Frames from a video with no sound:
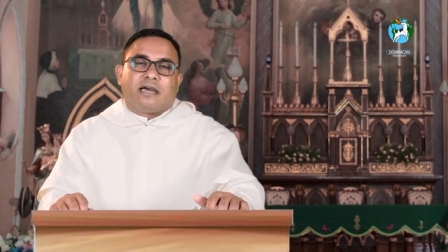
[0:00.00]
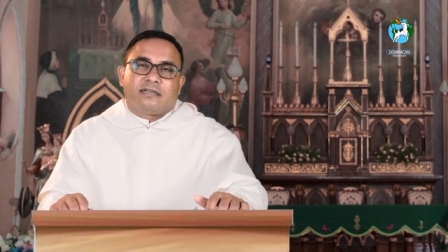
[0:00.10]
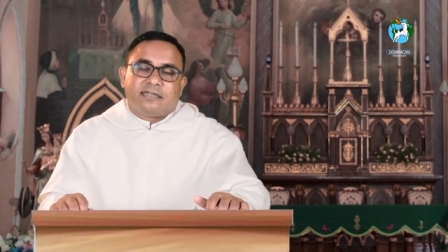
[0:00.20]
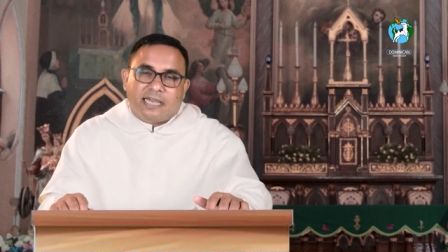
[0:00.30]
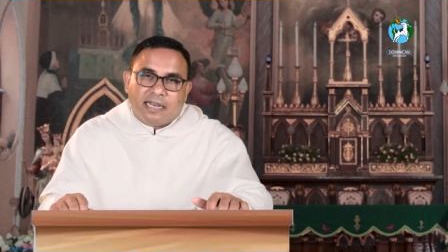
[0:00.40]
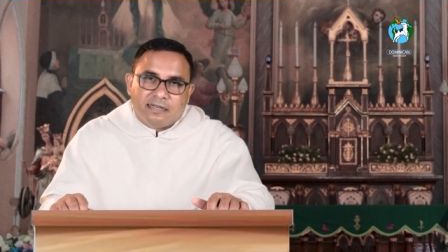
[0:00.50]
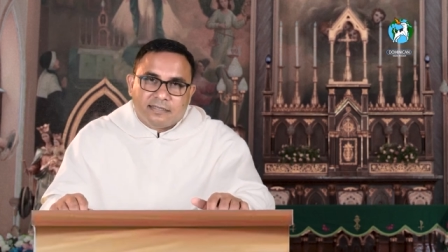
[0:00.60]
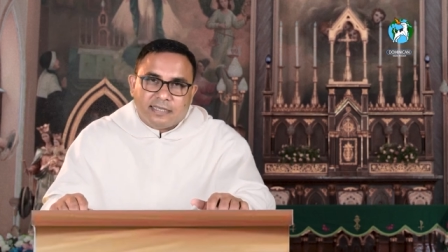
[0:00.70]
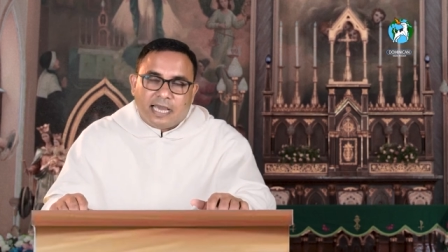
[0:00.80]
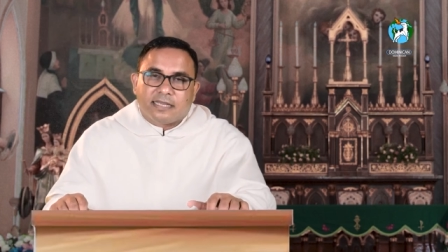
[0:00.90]
uh,
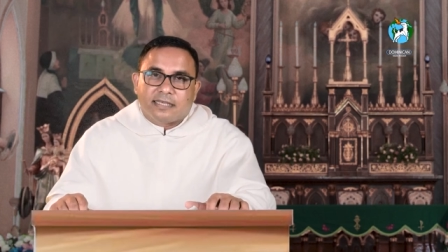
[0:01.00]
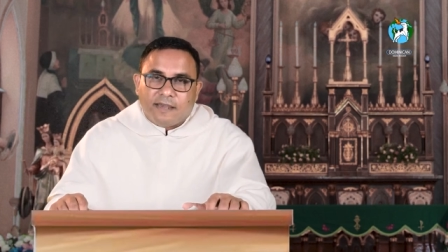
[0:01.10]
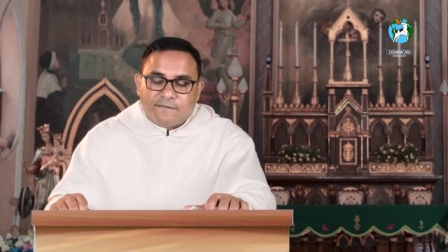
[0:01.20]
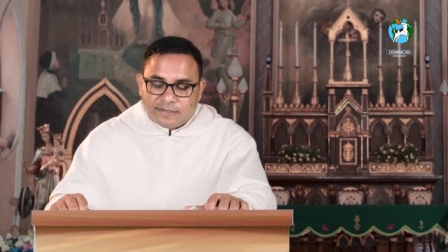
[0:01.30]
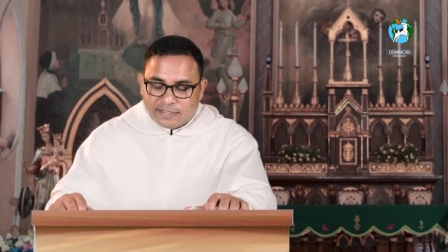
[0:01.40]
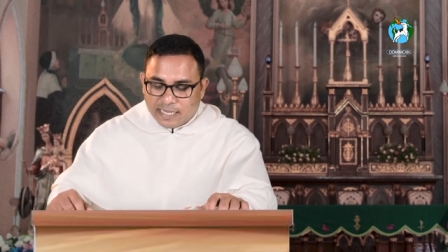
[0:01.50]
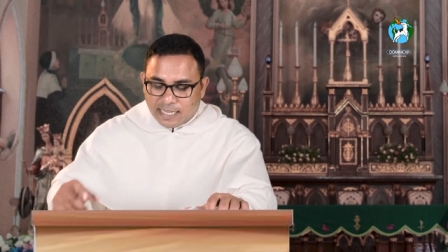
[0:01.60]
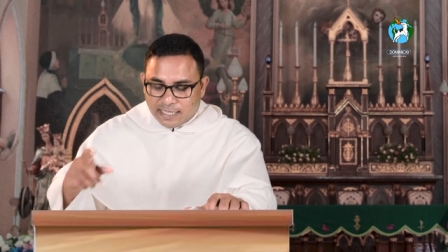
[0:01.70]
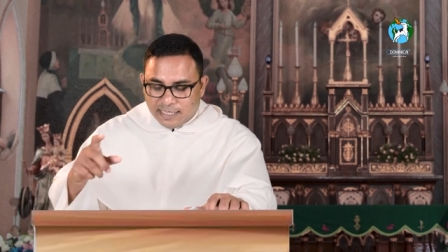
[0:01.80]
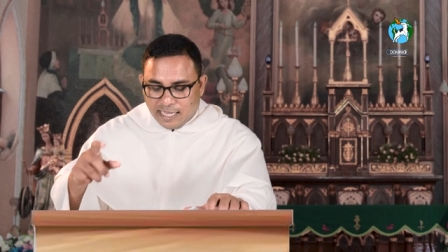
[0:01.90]
talents and
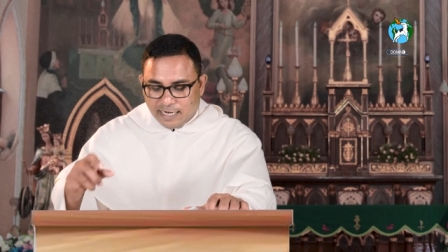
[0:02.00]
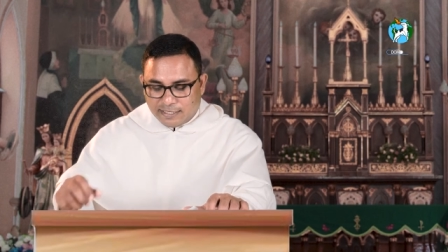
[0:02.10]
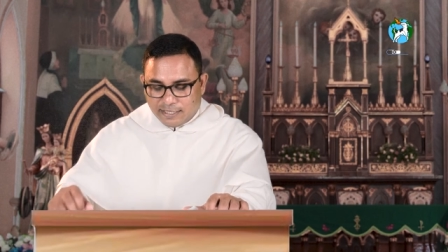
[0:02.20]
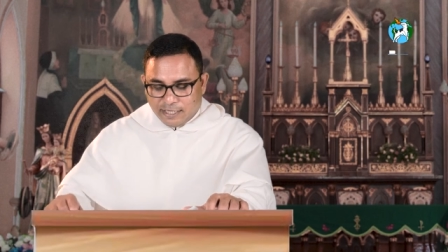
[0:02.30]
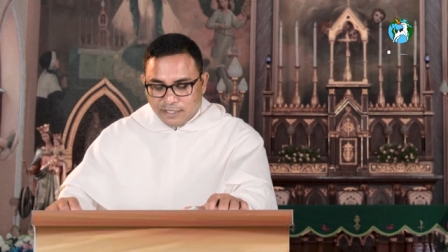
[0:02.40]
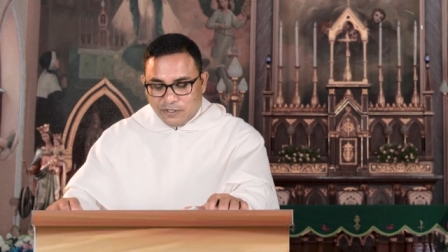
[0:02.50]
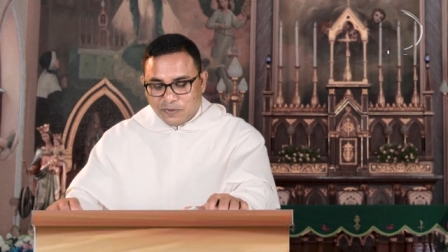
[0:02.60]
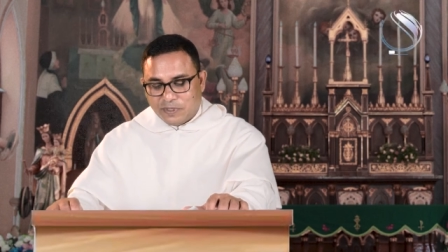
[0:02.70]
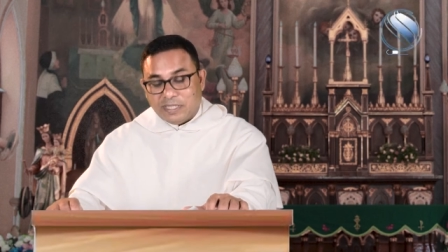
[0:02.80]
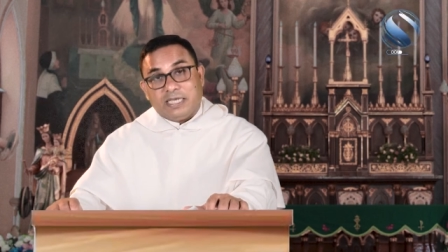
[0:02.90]
gifts that
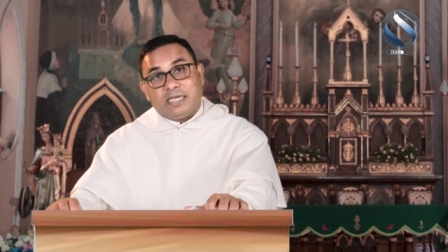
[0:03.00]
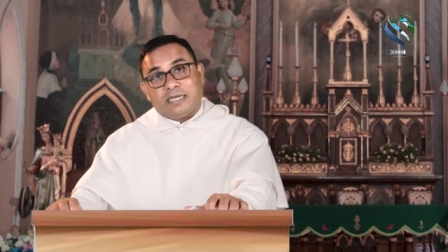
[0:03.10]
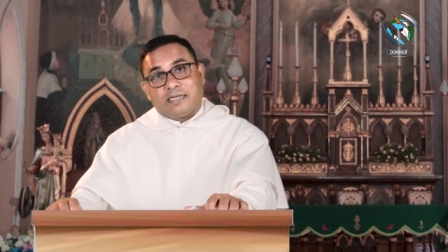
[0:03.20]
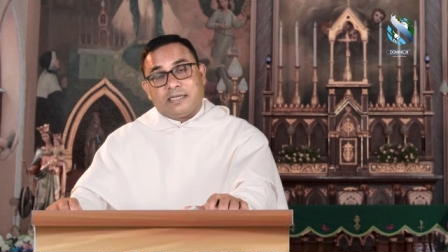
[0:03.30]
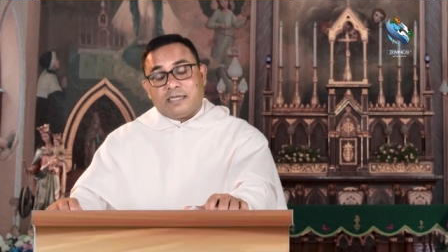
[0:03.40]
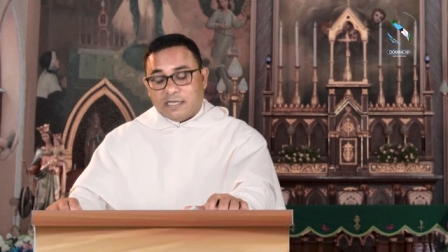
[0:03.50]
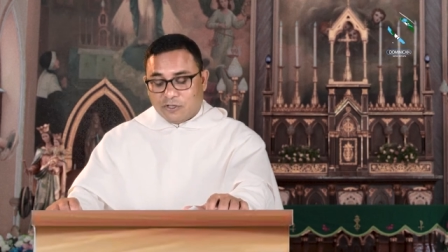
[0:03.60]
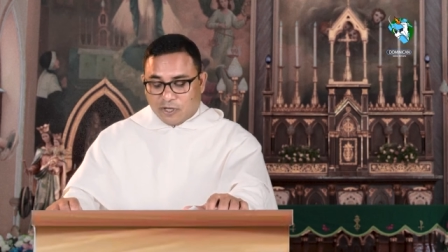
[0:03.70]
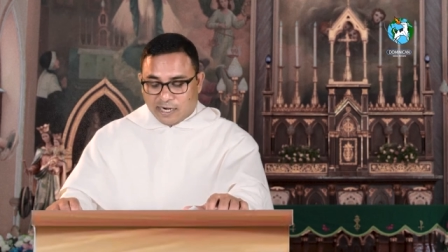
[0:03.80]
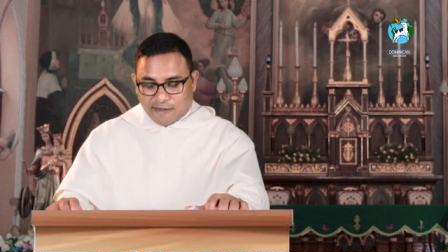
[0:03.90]
you need
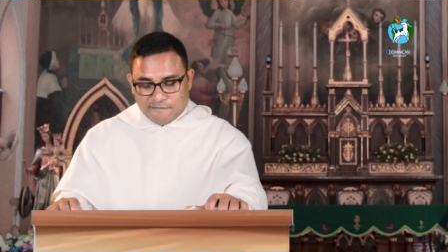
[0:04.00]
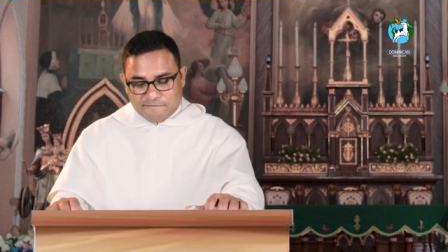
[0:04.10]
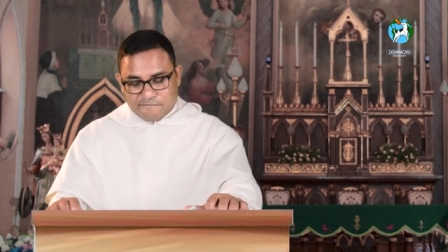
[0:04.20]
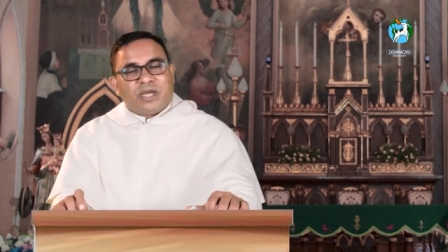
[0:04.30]
in your life.